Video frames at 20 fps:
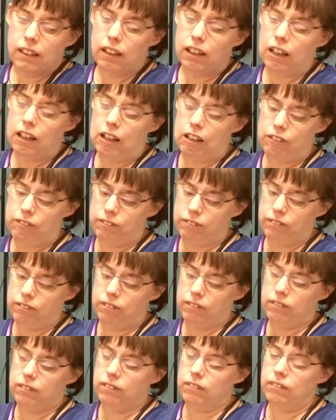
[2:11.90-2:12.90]

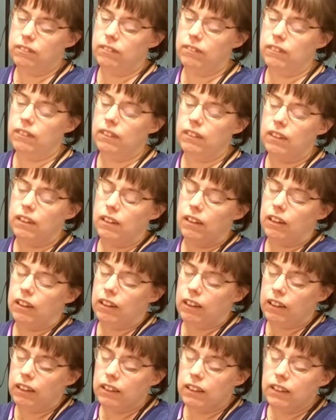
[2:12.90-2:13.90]

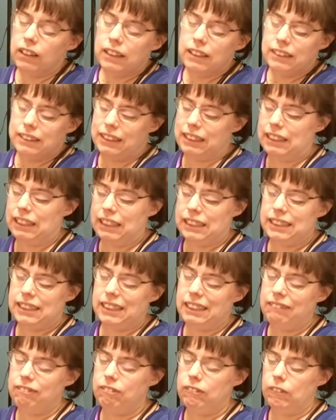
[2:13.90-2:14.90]
to the
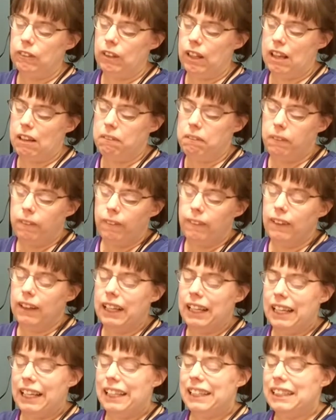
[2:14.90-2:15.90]
same level
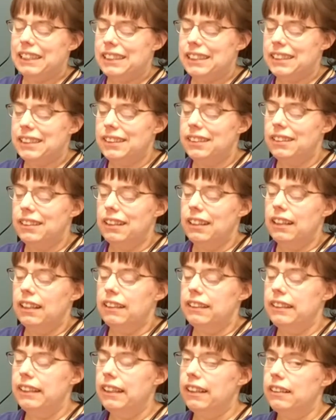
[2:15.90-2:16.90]
as
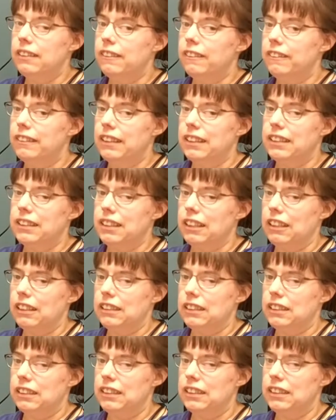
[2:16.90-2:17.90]
the other
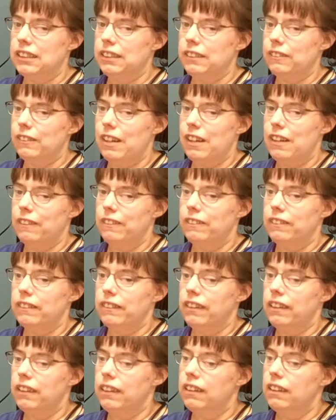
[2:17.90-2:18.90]
discussions
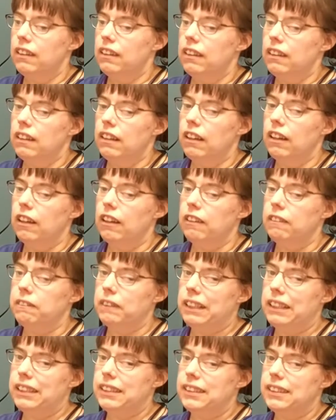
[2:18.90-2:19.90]
around
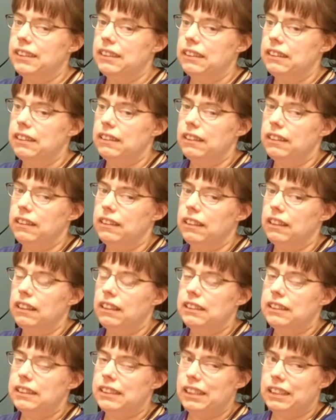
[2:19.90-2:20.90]
race and
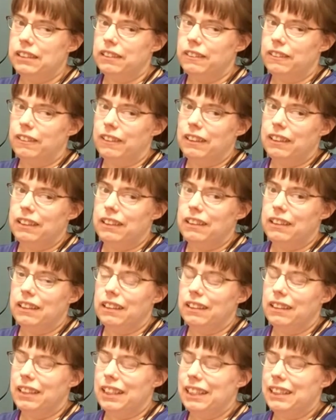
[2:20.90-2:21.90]
gender and
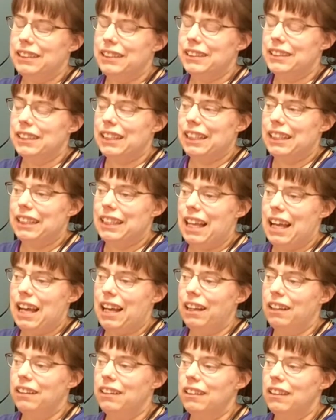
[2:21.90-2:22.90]
things like
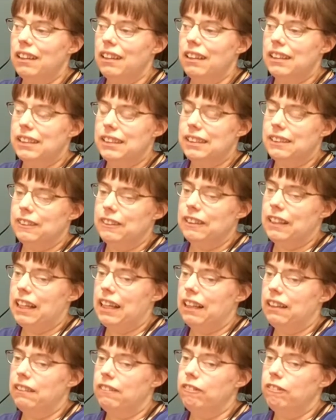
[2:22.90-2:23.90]
that, so
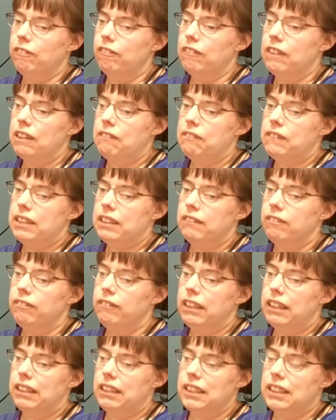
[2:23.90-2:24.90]
that women
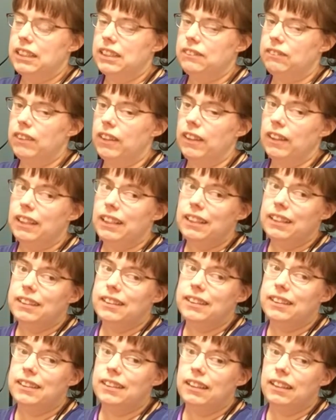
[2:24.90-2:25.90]
with
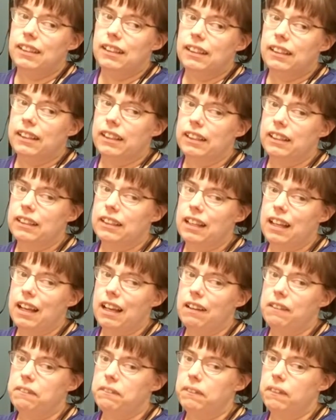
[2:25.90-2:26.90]
disabilities can
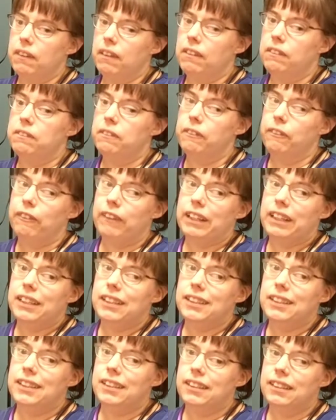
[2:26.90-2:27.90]
have a
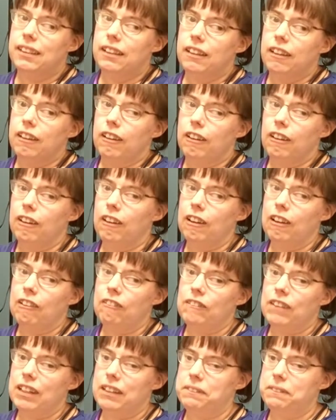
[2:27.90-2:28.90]
voice.
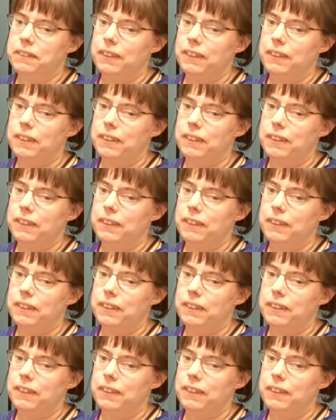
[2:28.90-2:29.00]
I